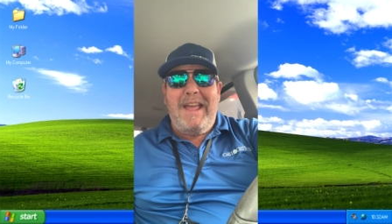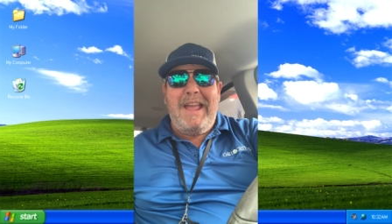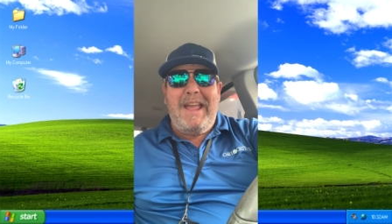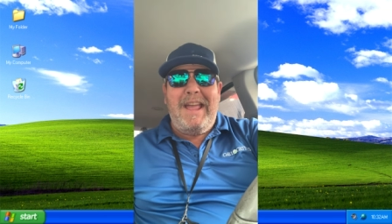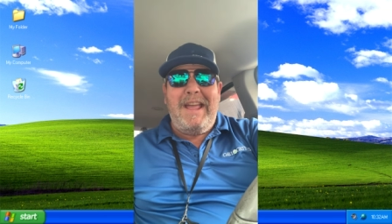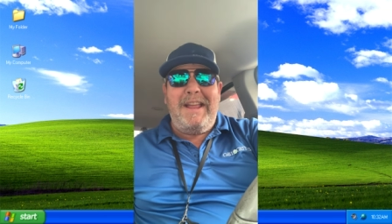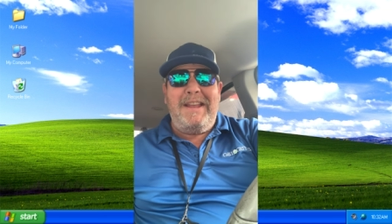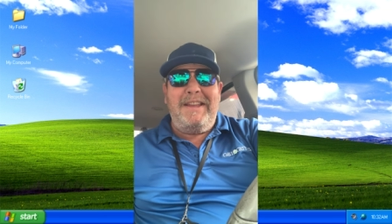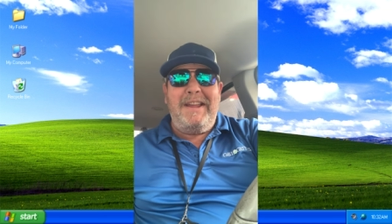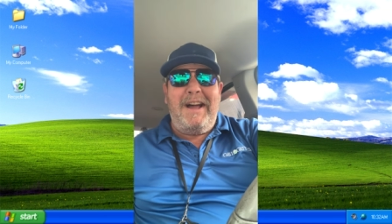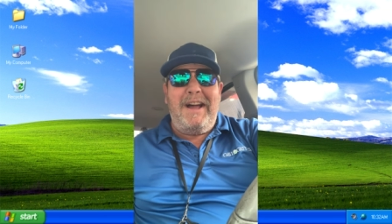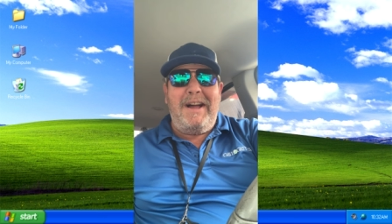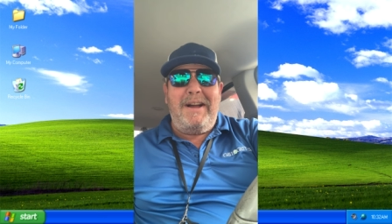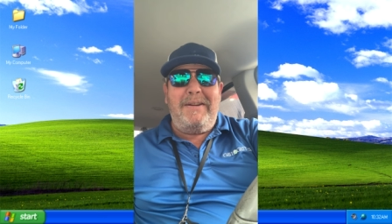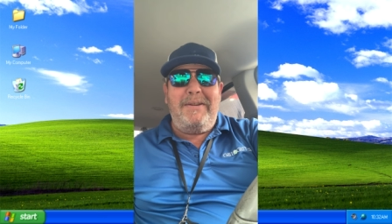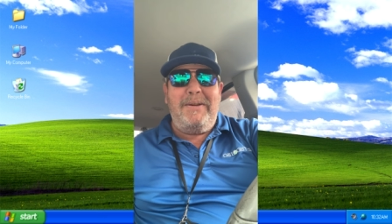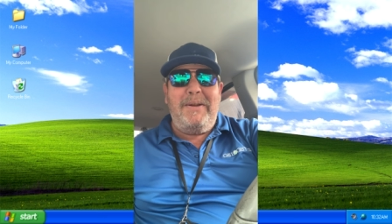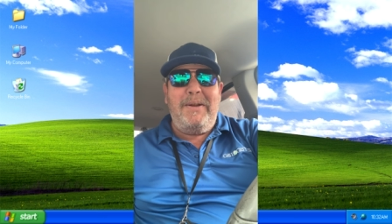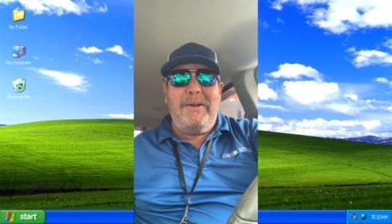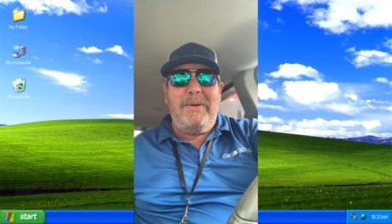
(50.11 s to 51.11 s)
And
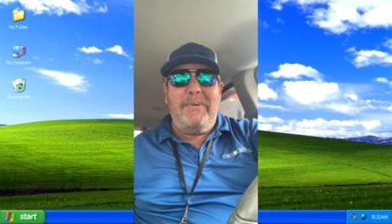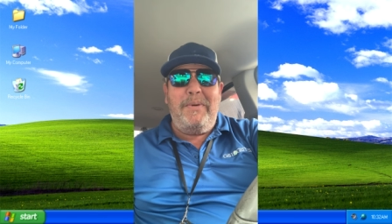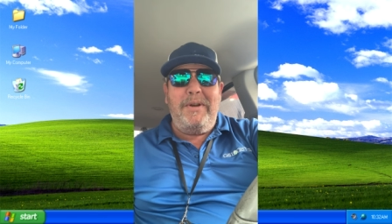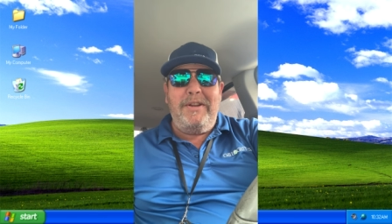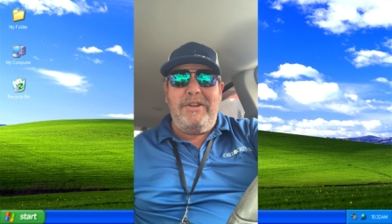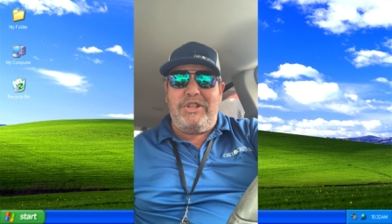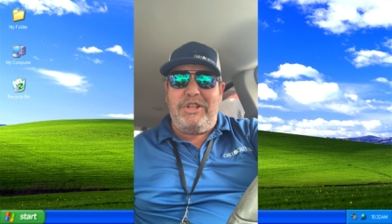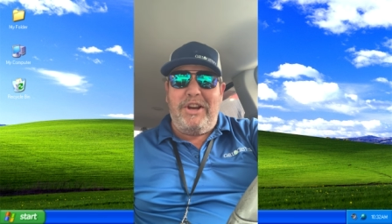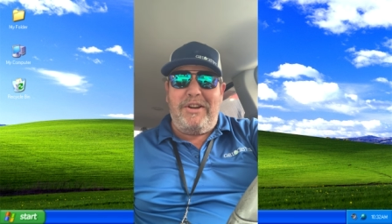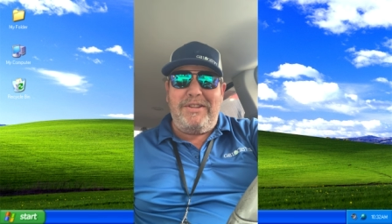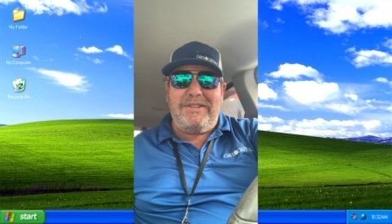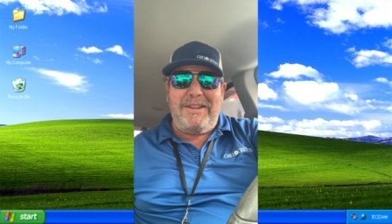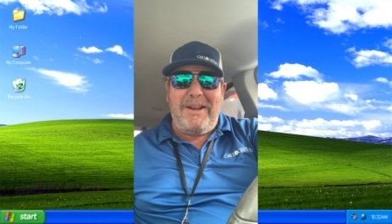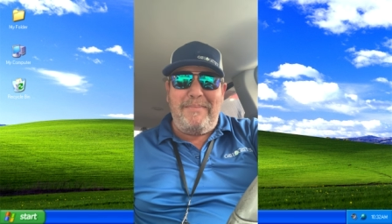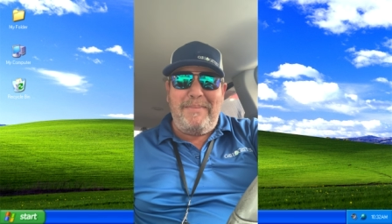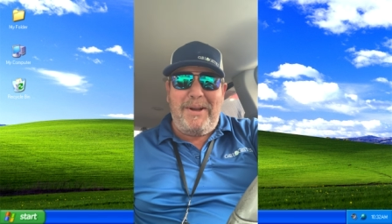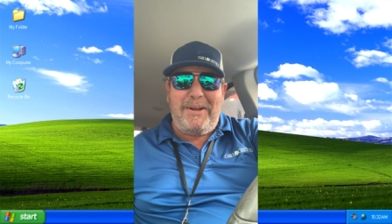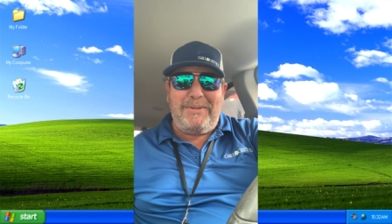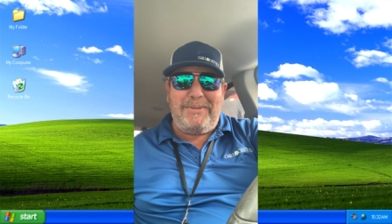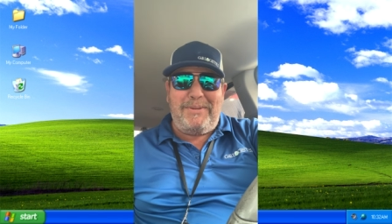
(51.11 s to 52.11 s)
uh, wanted to share
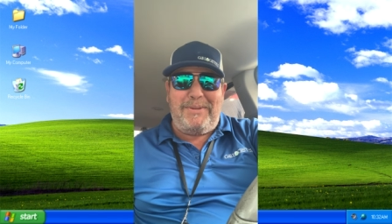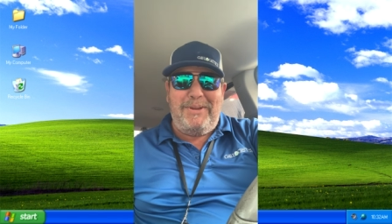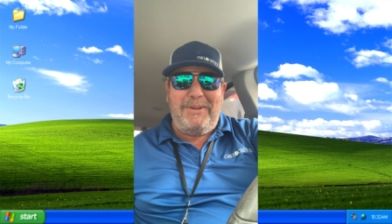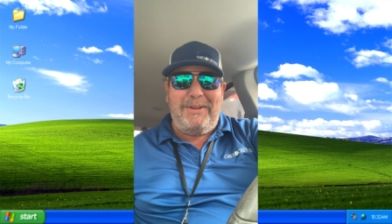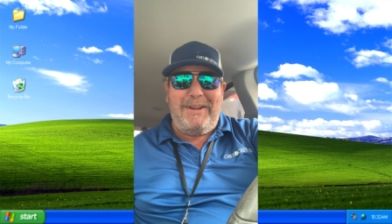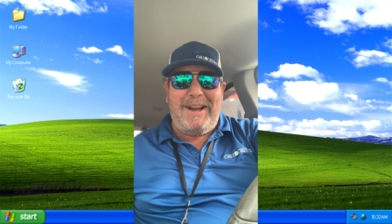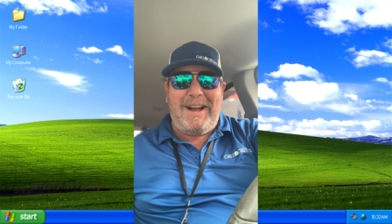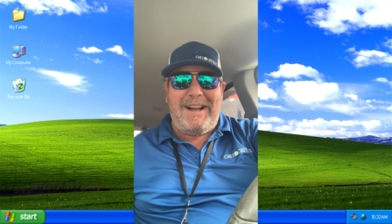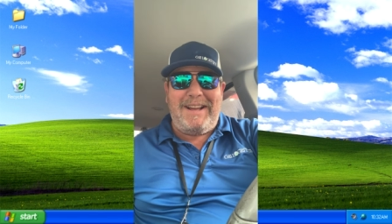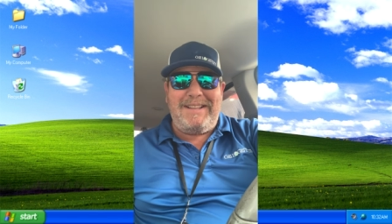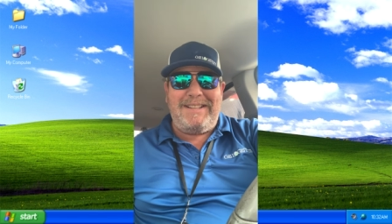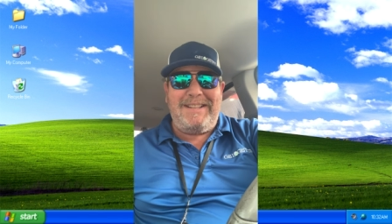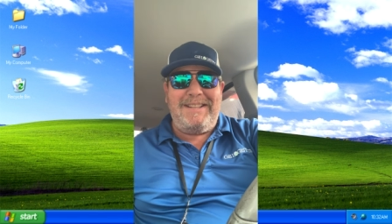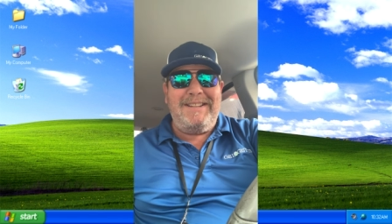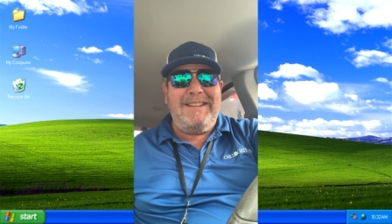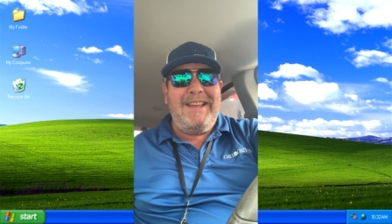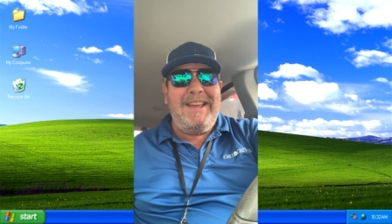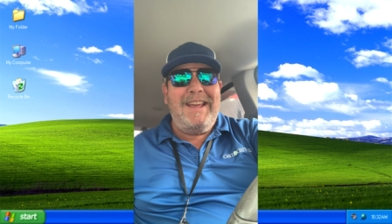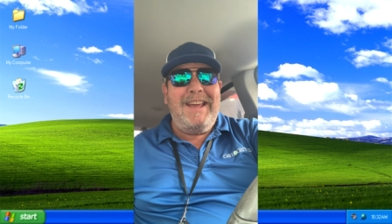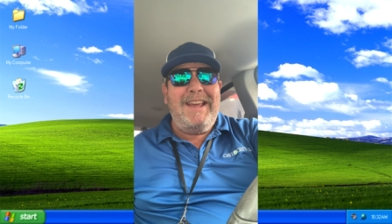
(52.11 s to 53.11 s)
something else with you guys.
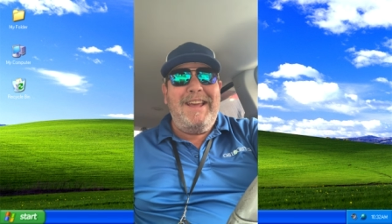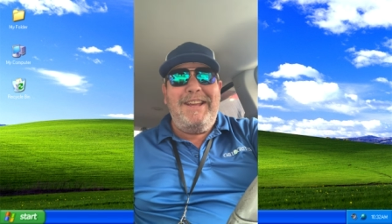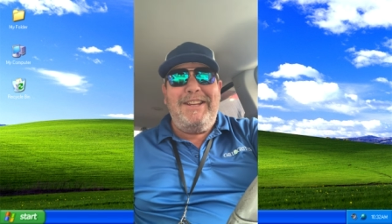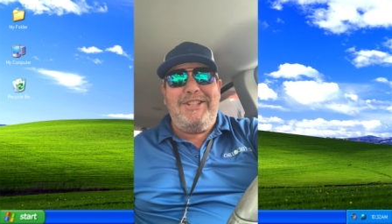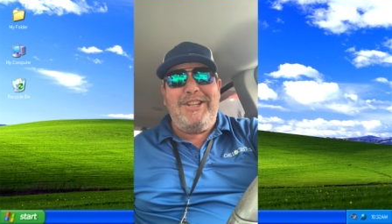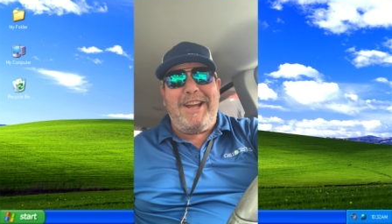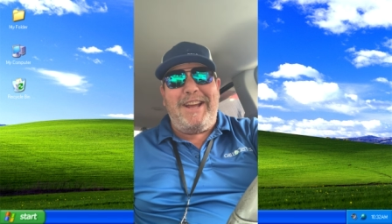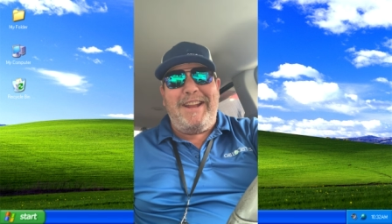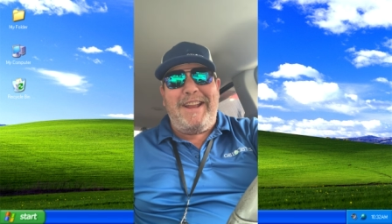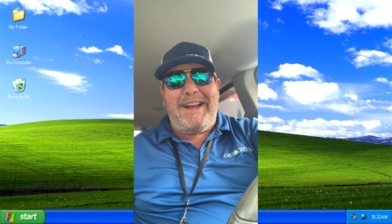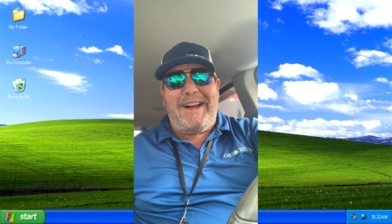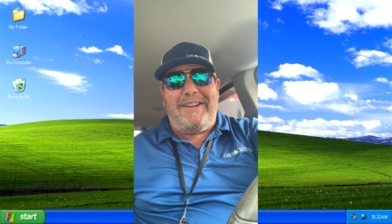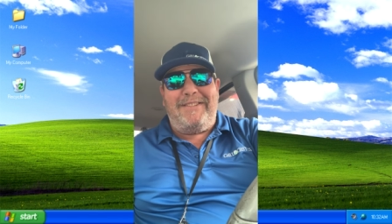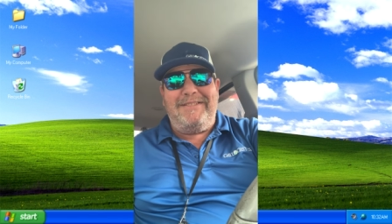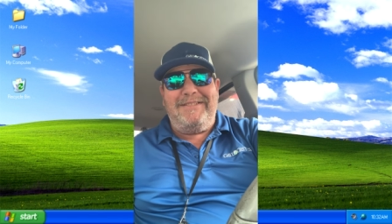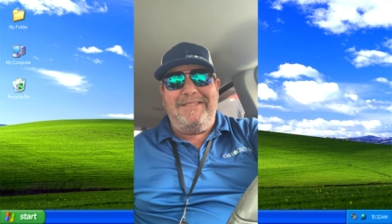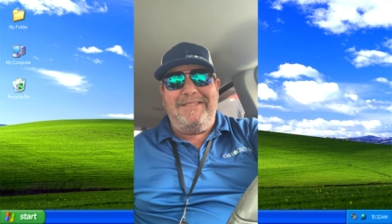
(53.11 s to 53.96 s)
Check it out.